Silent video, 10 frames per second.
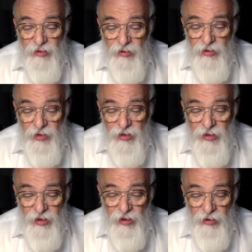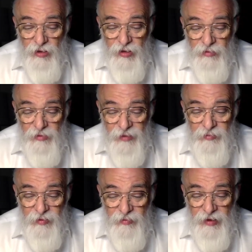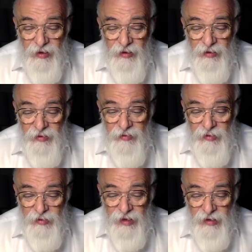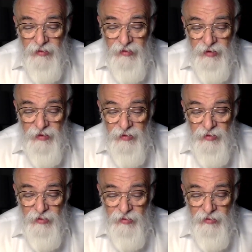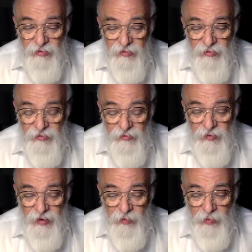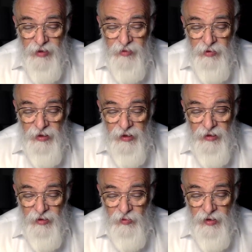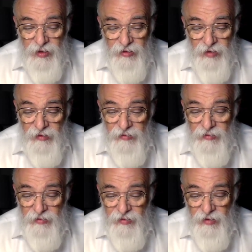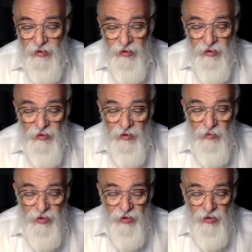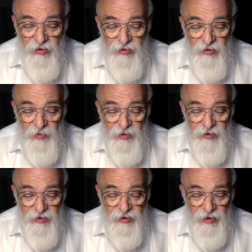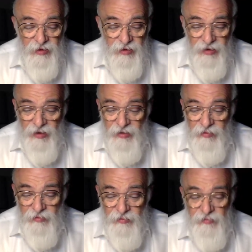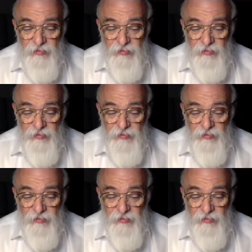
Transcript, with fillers: grusis lechalakim rabim, then are ground into many parts, but when it's ground. Commission Cossack, the Pasuk says, until him,